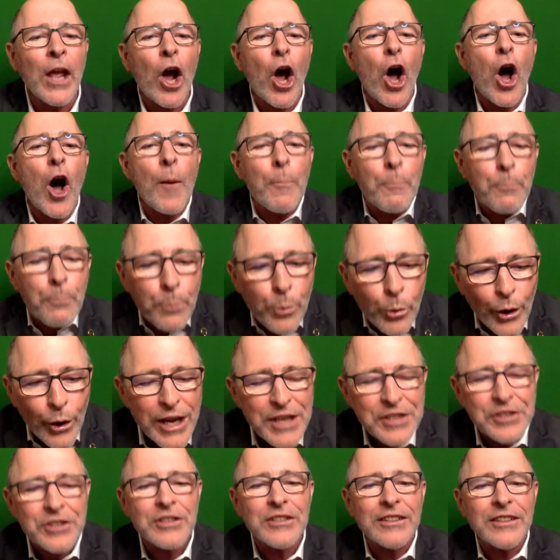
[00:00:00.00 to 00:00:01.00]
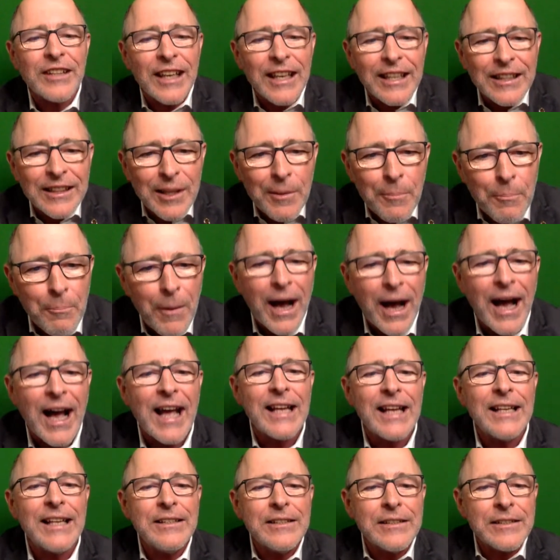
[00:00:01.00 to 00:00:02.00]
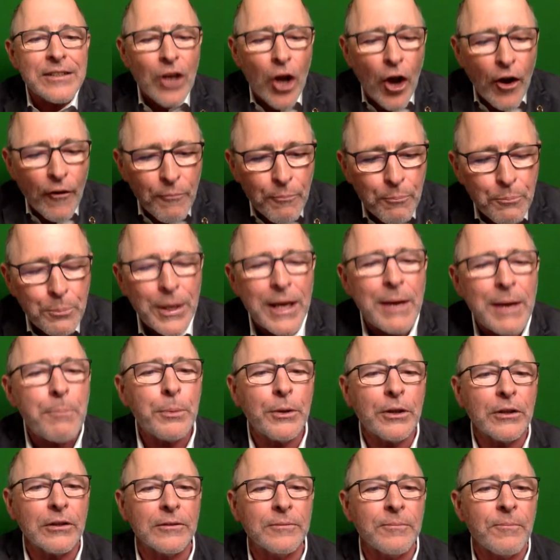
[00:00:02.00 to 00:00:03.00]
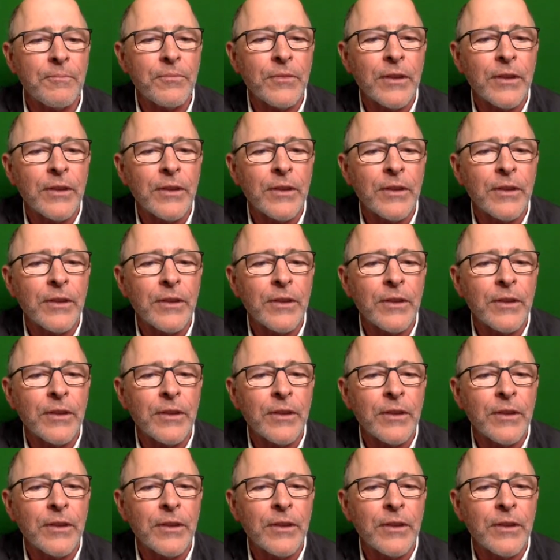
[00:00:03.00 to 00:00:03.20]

are present in the minds of people.